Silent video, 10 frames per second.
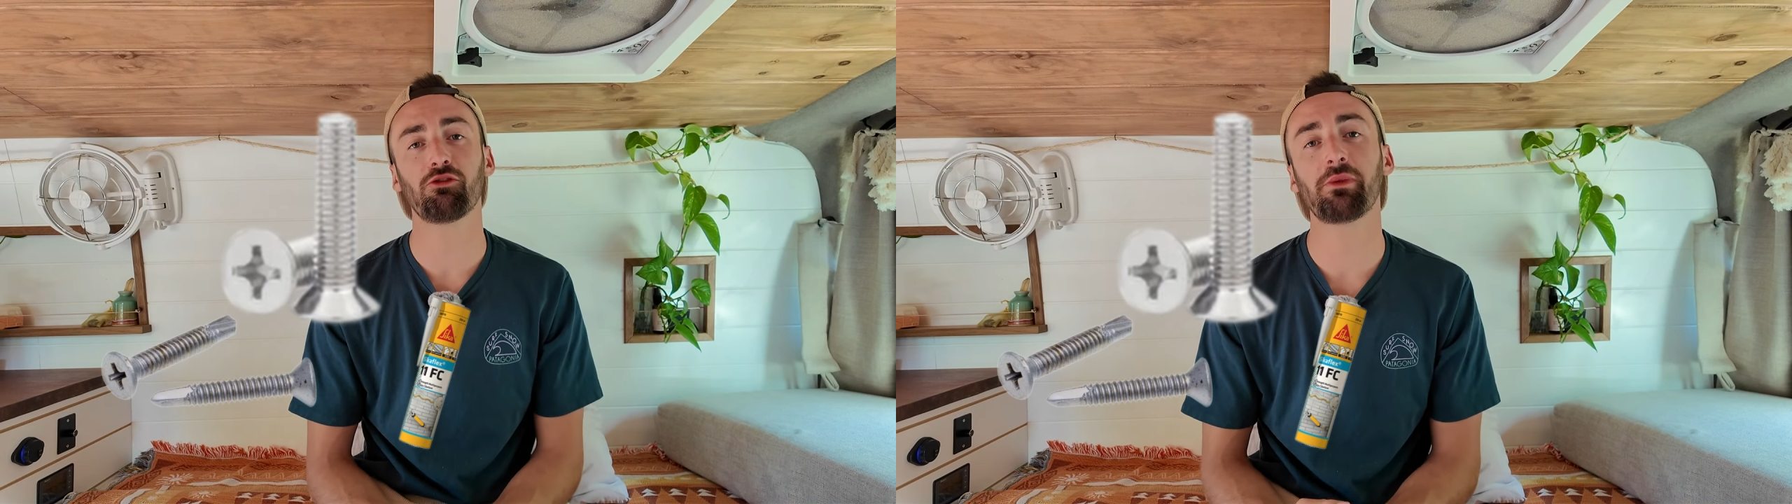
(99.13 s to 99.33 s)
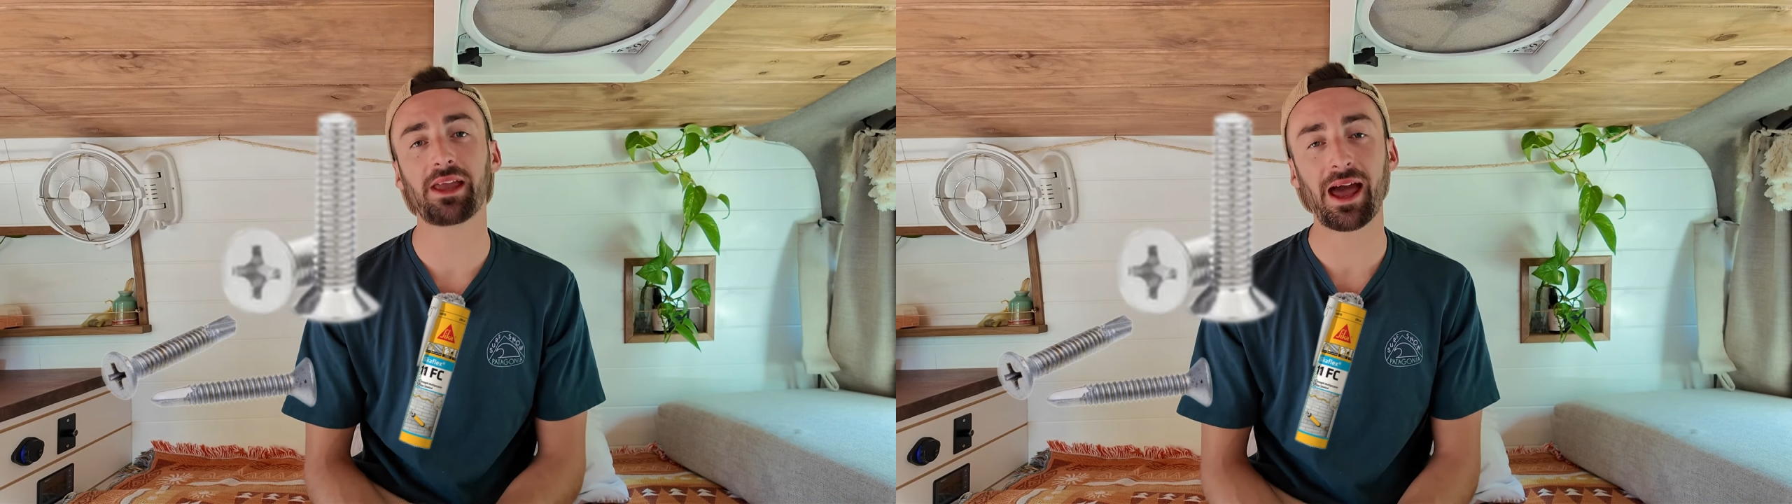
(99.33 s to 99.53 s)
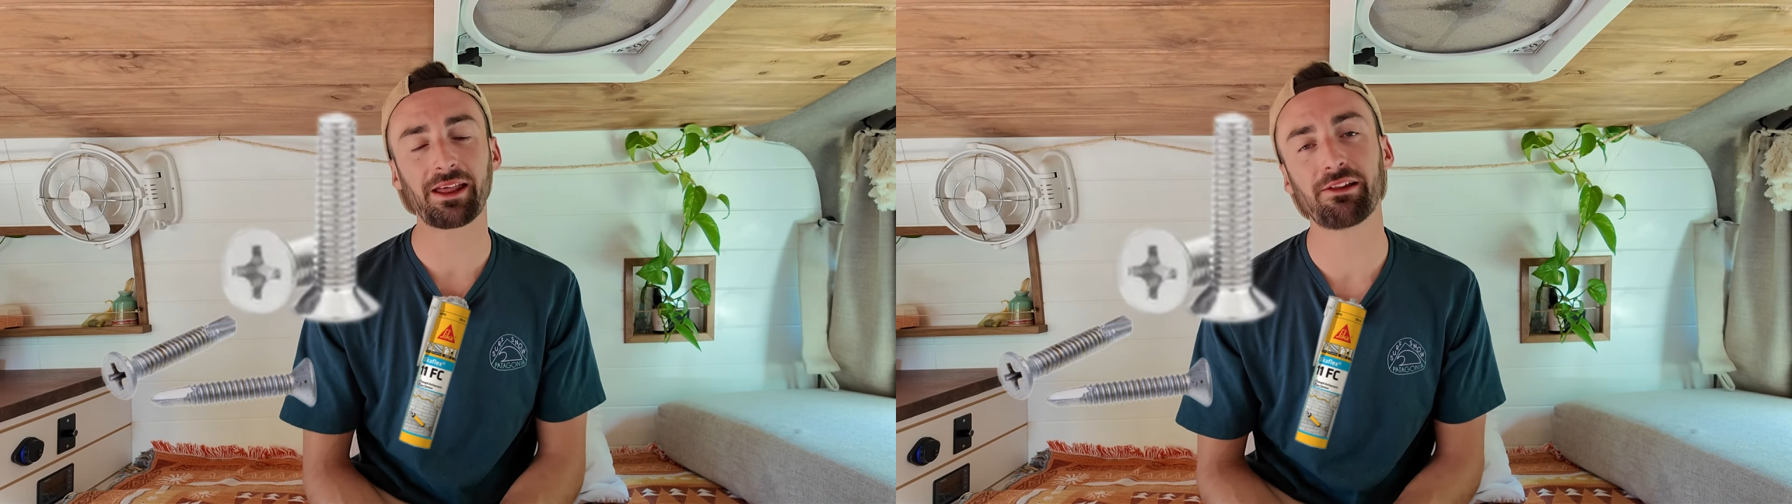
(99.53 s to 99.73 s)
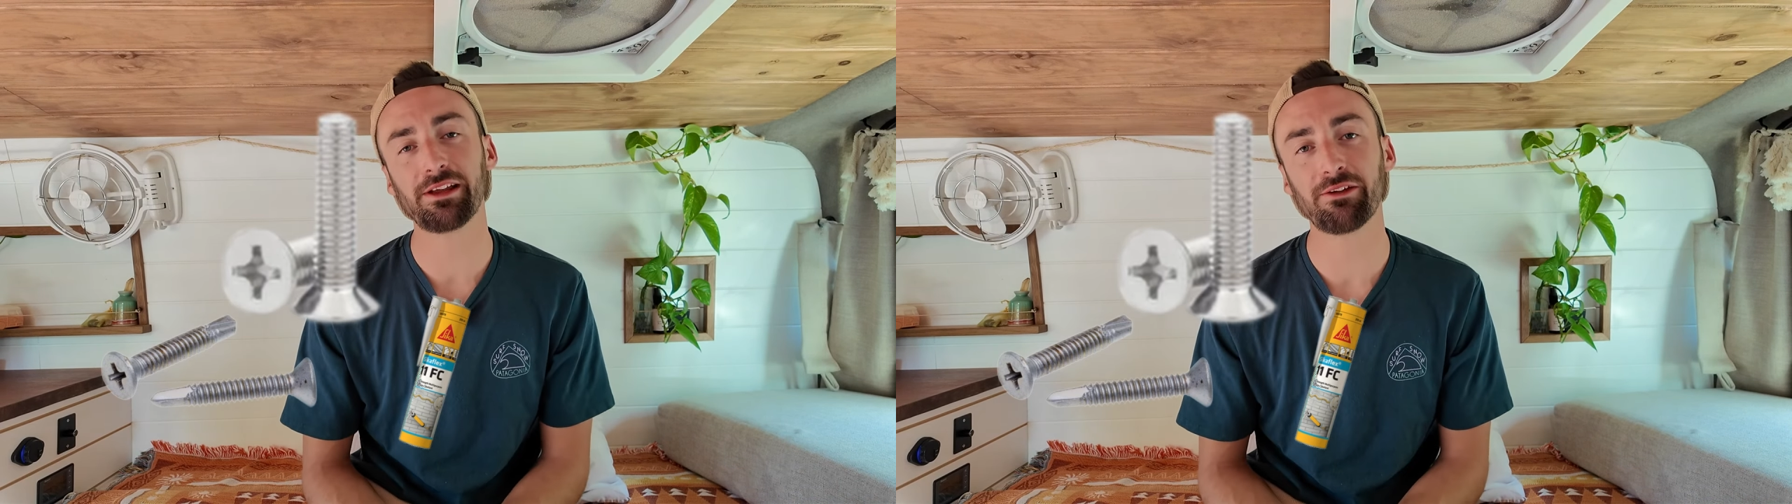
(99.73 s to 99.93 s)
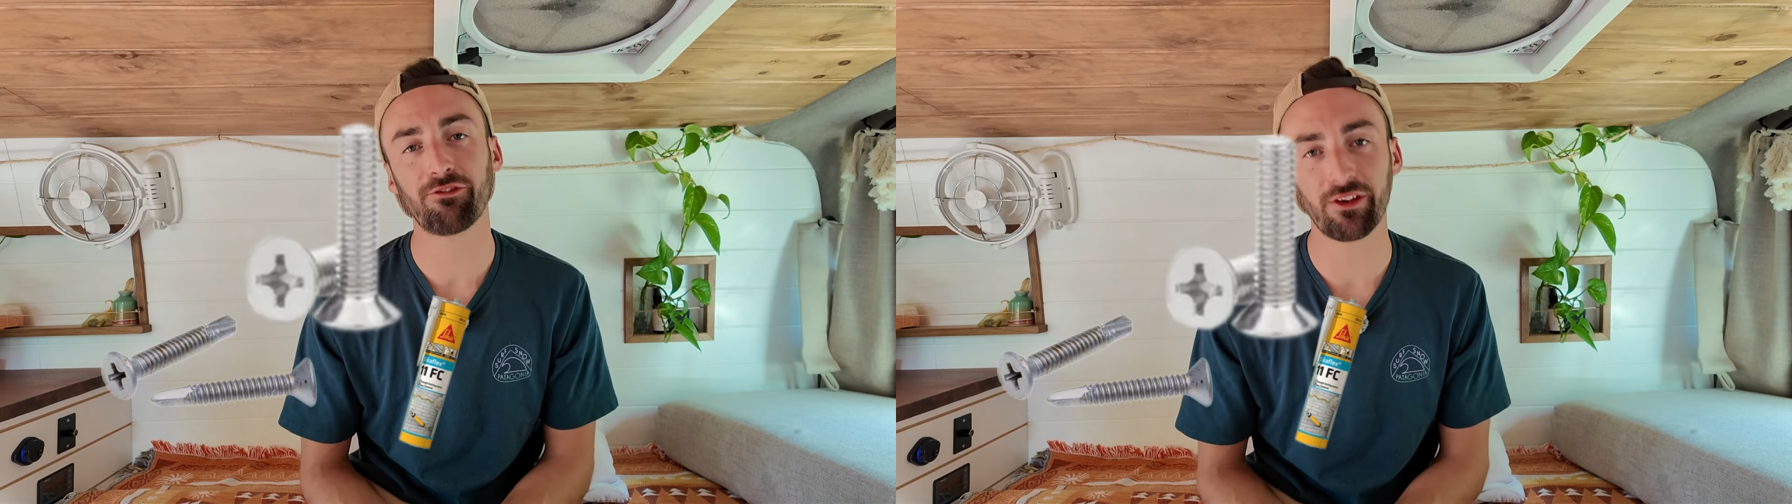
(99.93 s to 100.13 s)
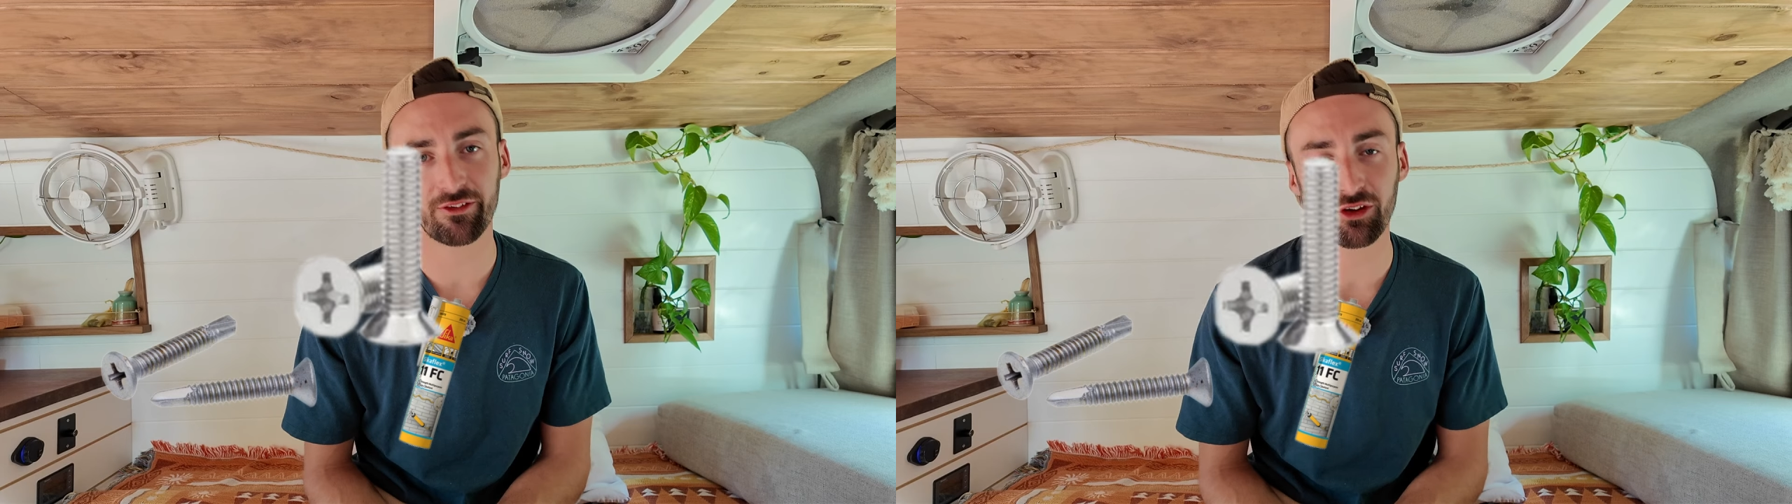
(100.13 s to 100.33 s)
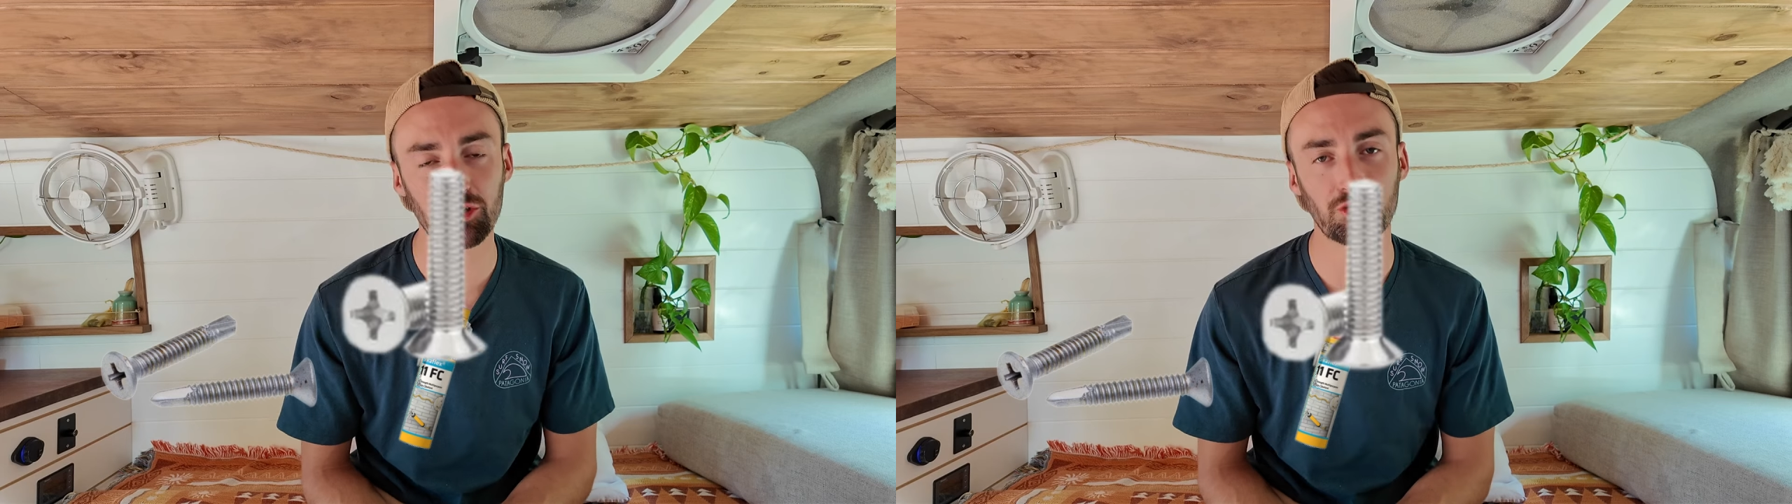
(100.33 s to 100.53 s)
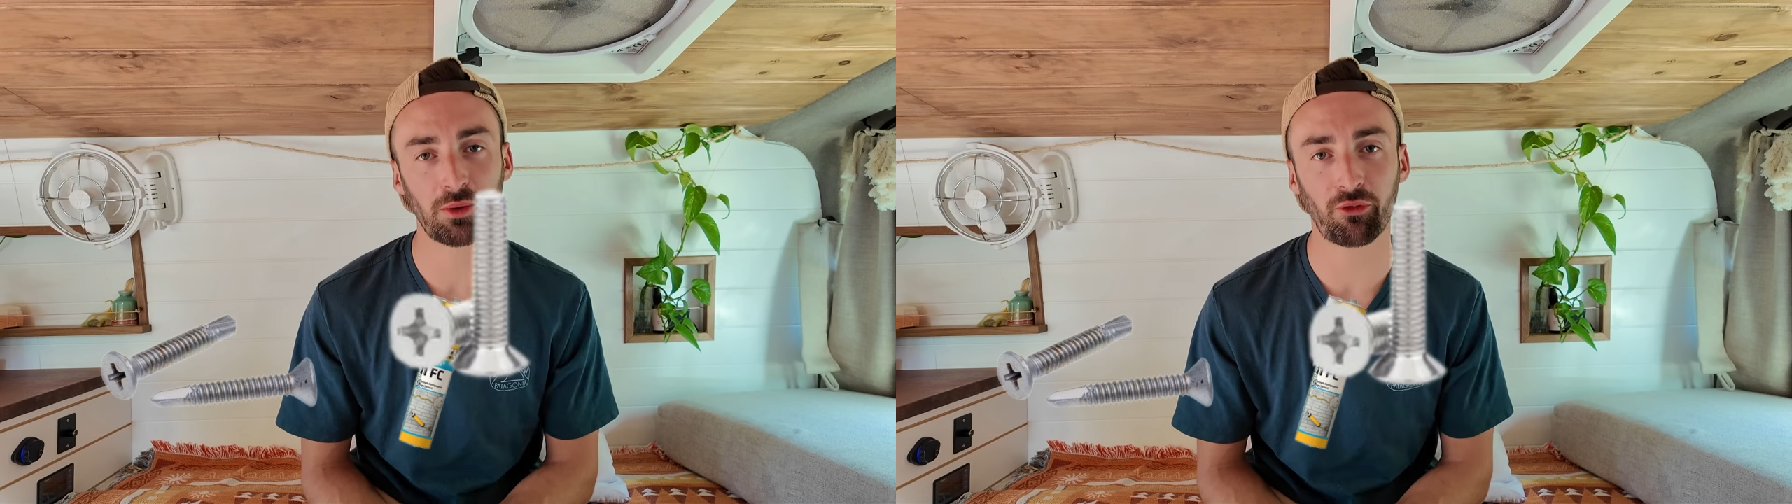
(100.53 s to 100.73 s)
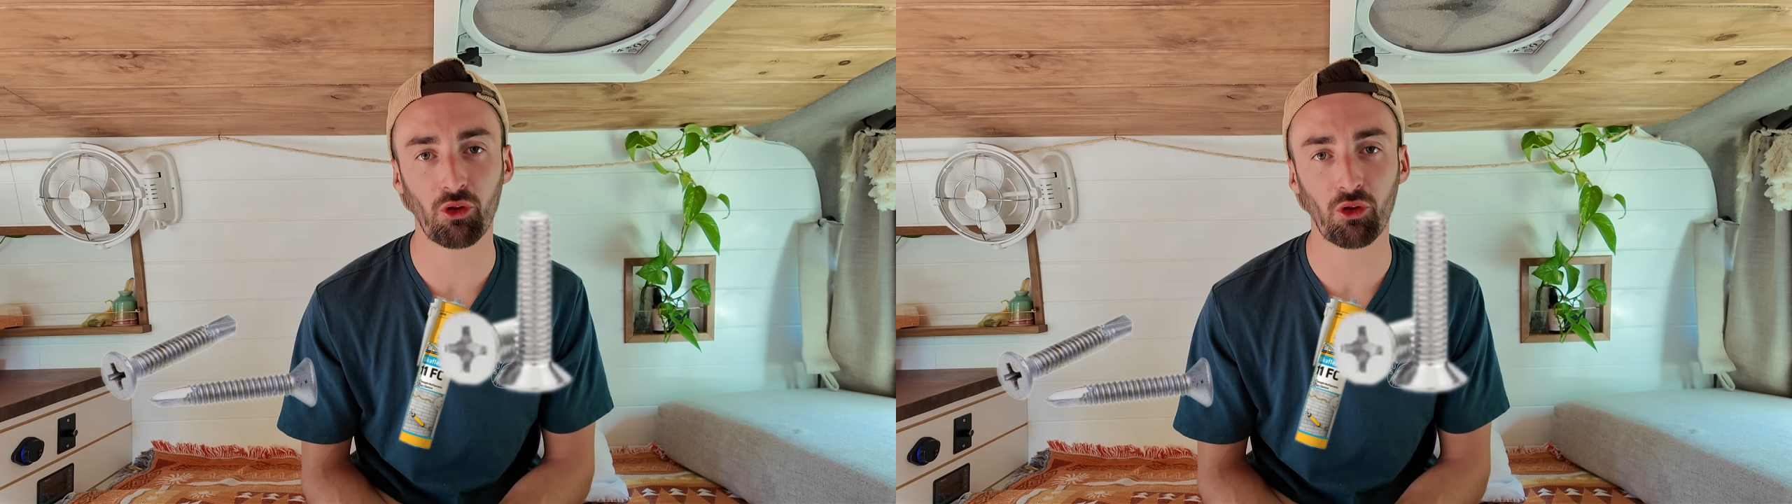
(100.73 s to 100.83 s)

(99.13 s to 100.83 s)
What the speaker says: mechanically fixing your strips